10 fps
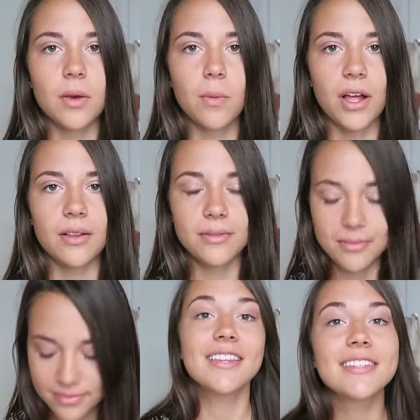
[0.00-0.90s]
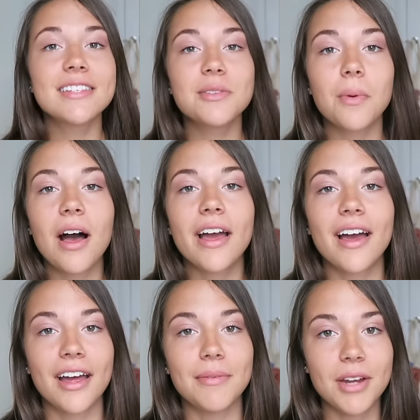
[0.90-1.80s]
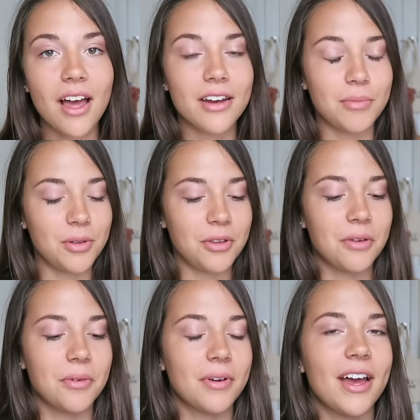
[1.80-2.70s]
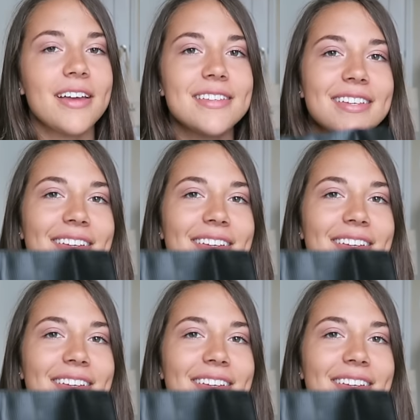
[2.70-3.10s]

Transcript: well, this is why I am not a beauty guru, guys.